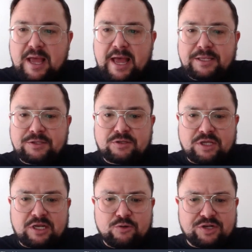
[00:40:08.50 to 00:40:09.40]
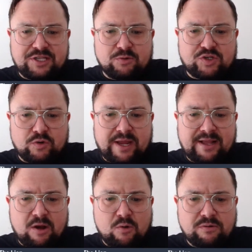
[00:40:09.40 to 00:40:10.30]
And did Lucas Neal score that
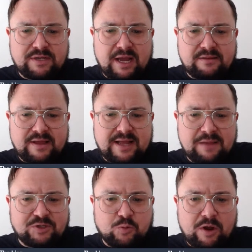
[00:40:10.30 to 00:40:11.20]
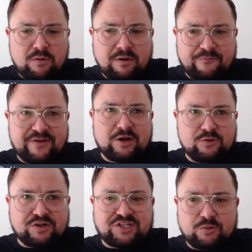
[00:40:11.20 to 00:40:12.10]
goal that game as well? I think
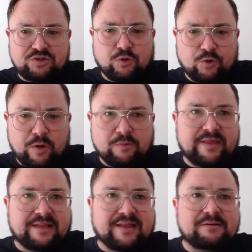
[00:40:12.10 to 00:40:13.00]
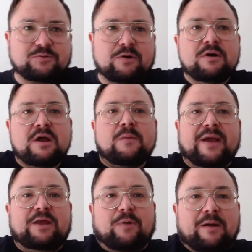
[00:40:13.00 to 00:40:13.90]
Lucas Neal scored a worldie that day as well. But
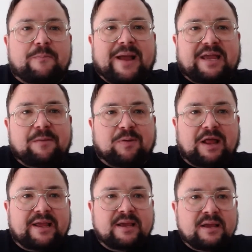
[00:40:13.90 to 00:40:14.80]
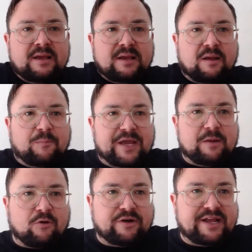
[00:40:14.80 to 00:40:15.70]
anyway, we're back in play. And
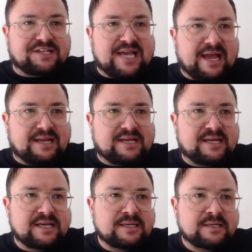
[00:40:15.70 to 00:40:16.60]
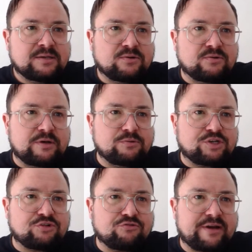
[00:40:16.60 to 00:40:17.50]
Peterborough on the attack. Oh, a little
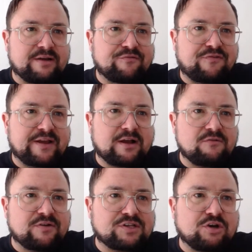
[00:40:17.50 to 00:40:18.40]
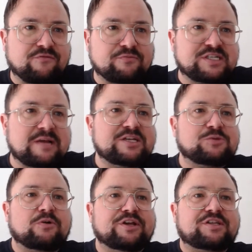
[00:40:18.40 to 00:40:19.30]
trick and flick over the top from Sammy
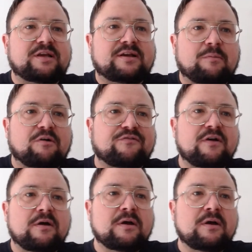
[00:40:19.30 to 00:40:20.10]
Smodic. Didn't come off,